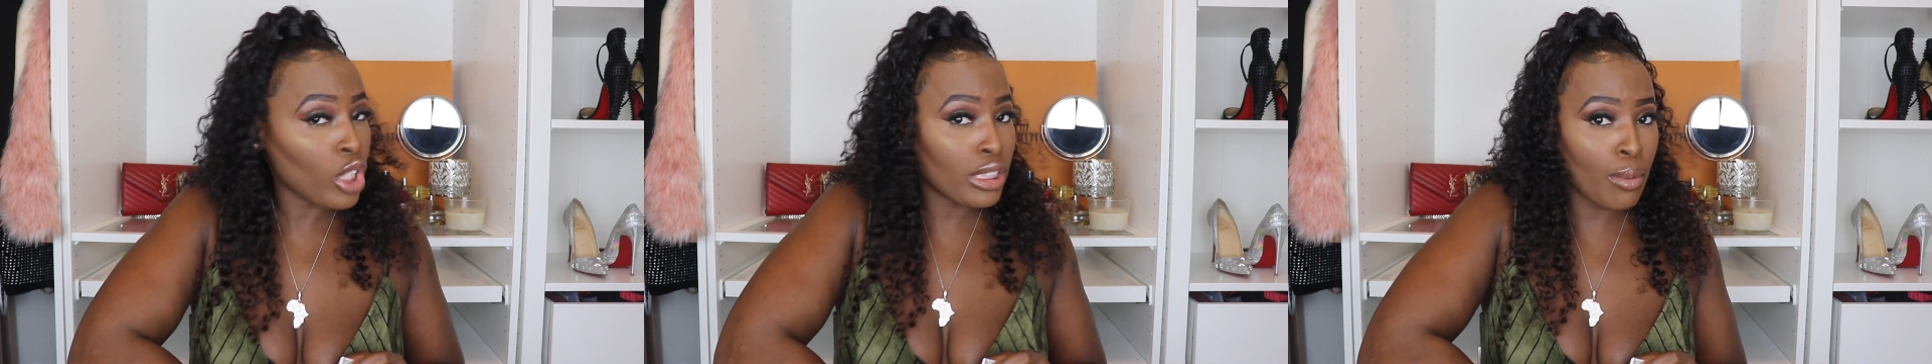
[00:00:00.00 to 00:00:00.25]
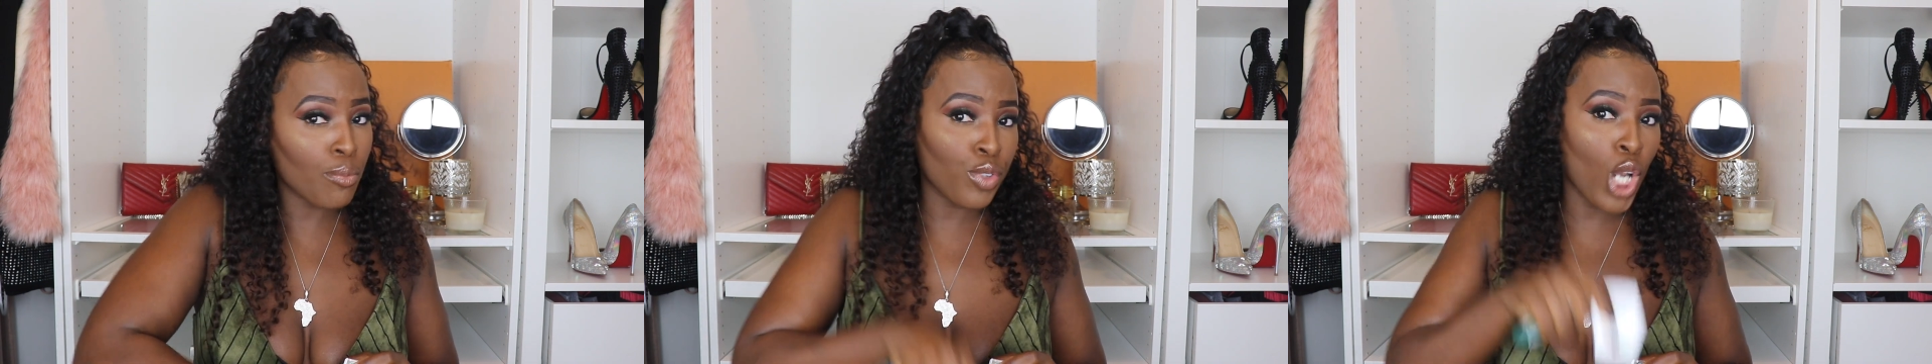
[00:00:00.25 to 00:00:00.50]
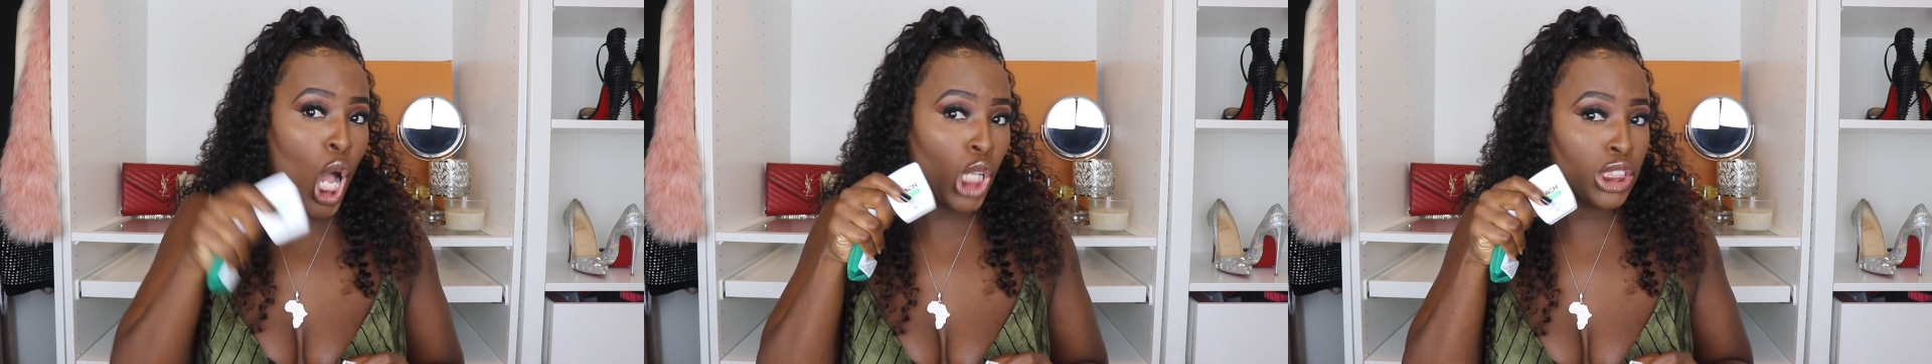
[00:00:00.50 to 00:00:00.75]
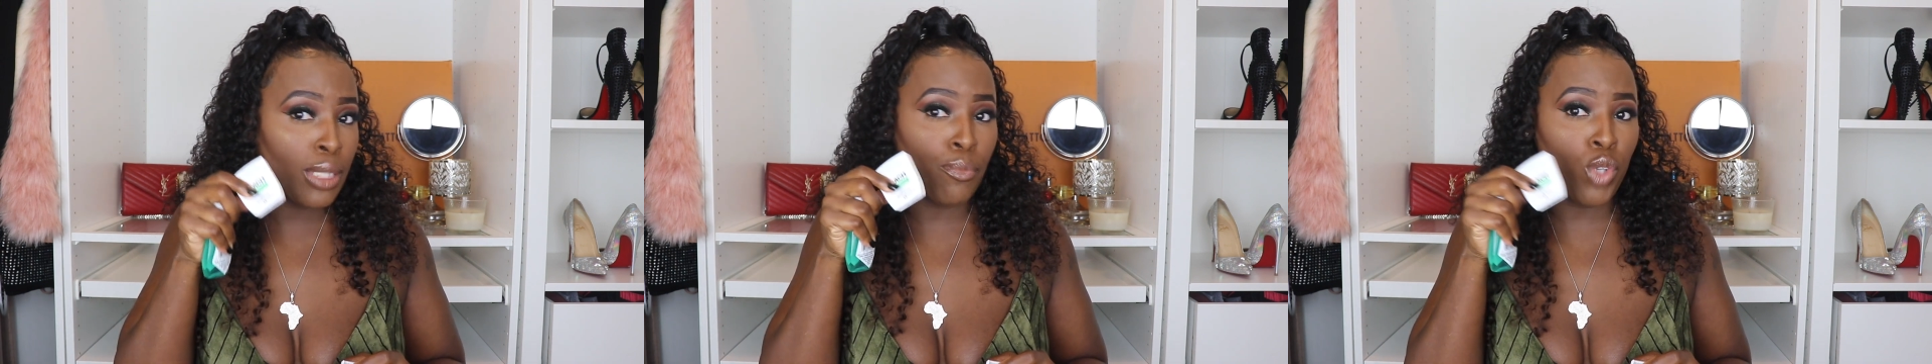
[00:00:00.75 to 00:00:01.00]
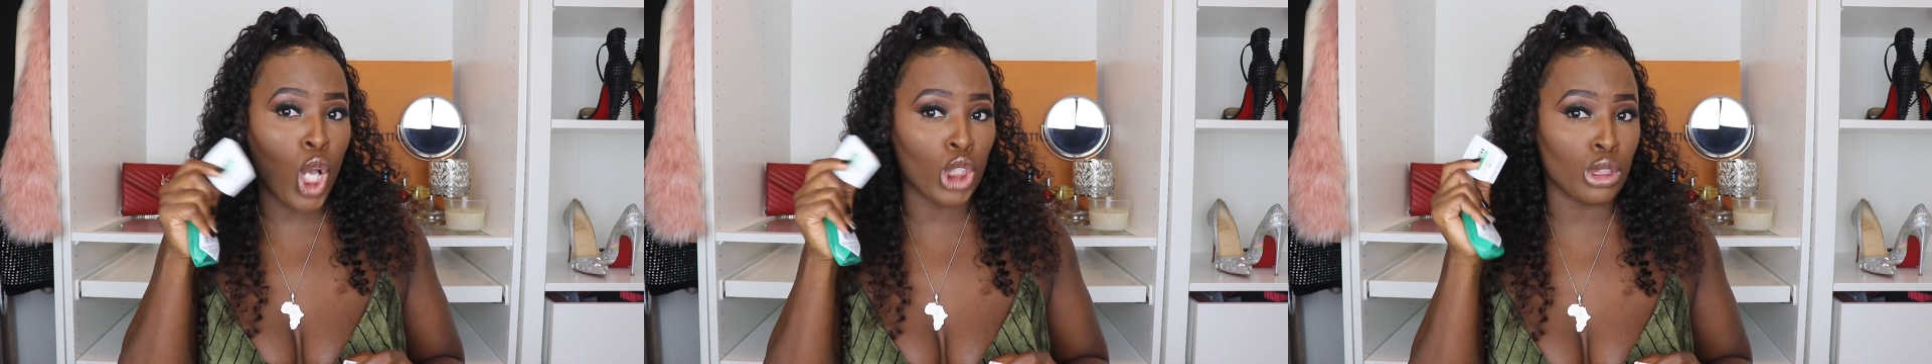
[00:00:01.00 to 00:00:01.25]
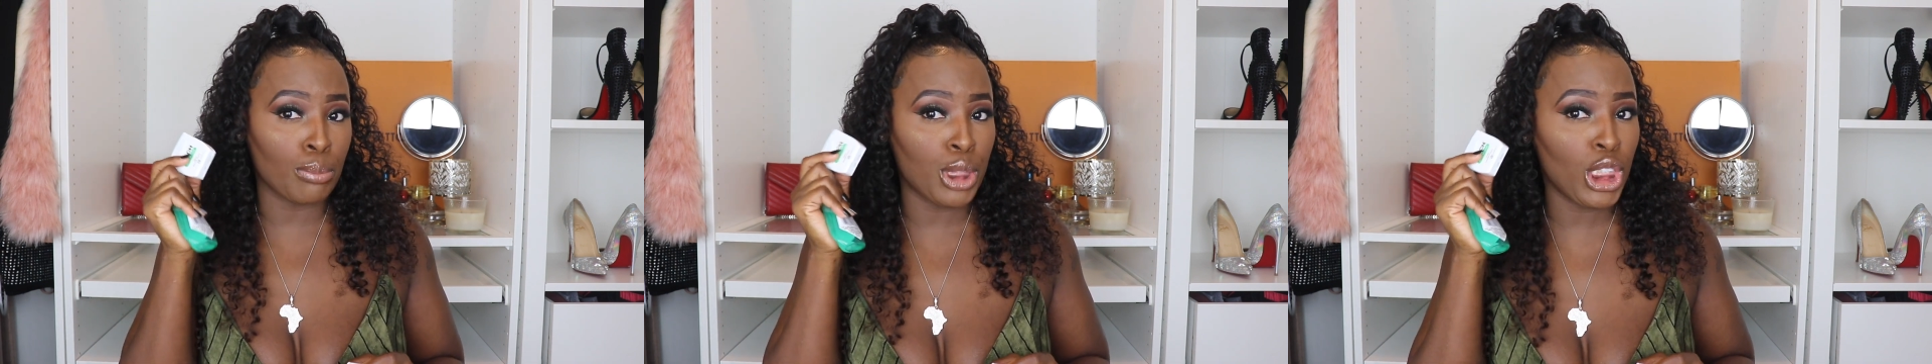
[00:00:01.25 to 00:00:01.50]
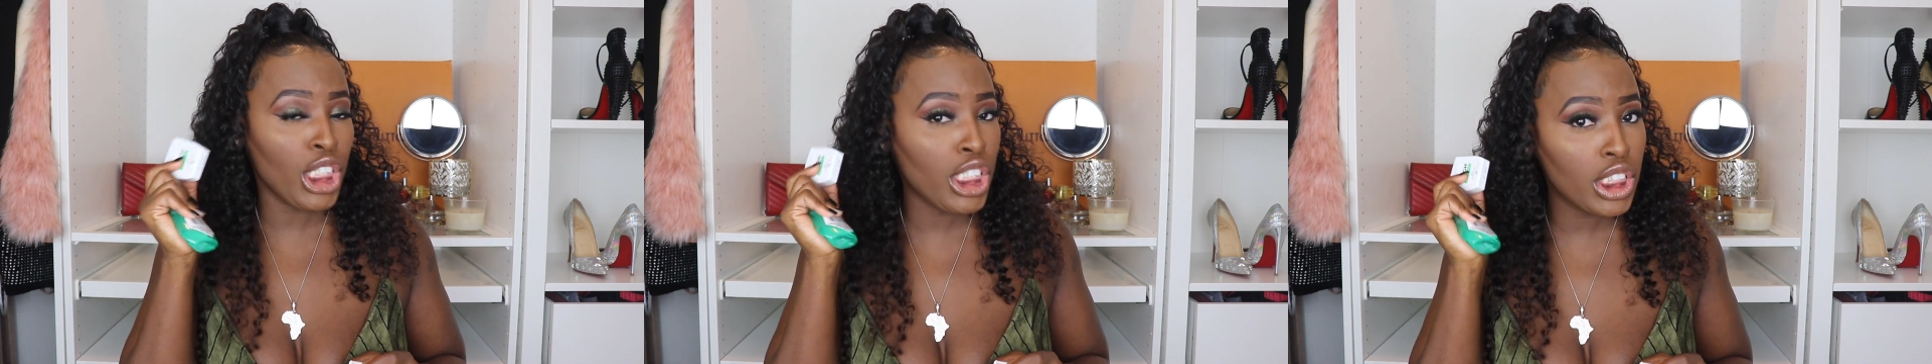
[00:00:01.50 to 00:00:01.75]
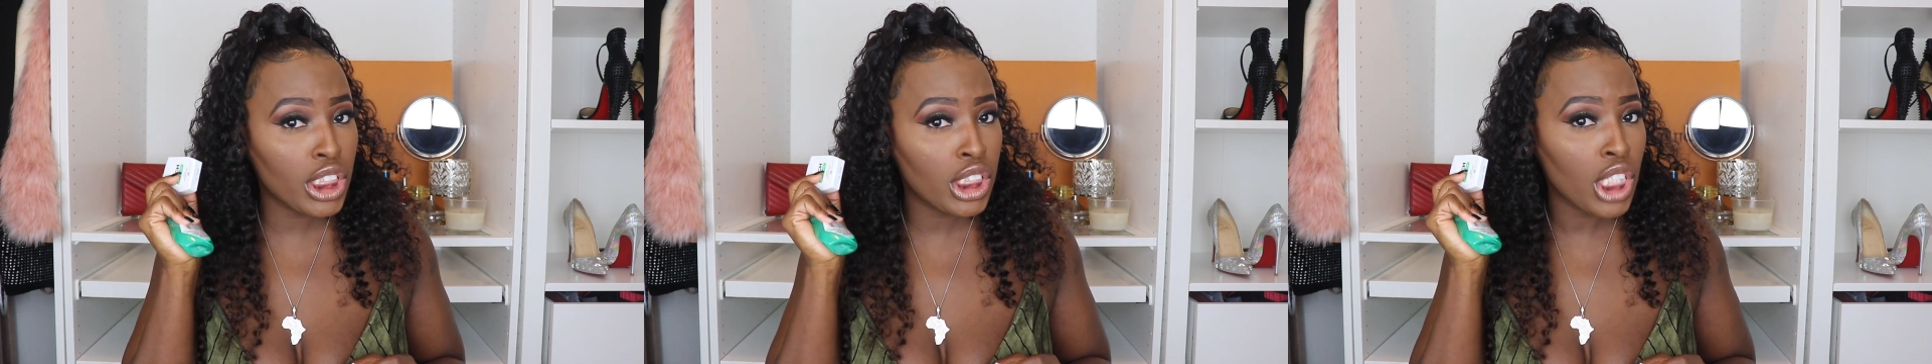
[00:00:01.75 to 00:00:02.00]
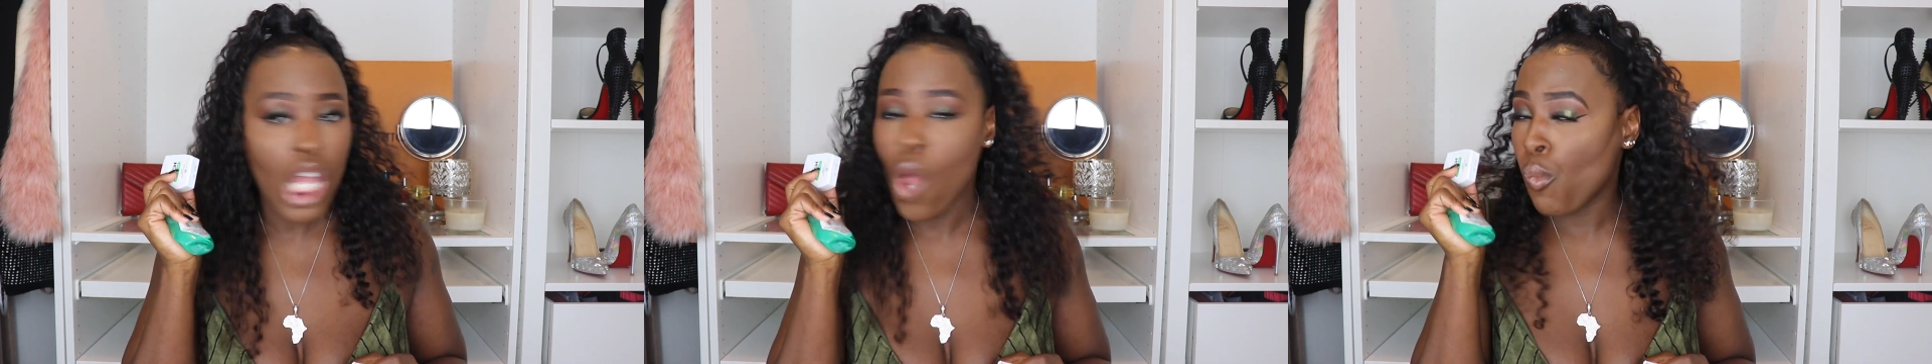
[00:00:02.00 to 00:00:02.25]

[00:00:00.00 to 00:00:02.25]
some floss and floss them teats.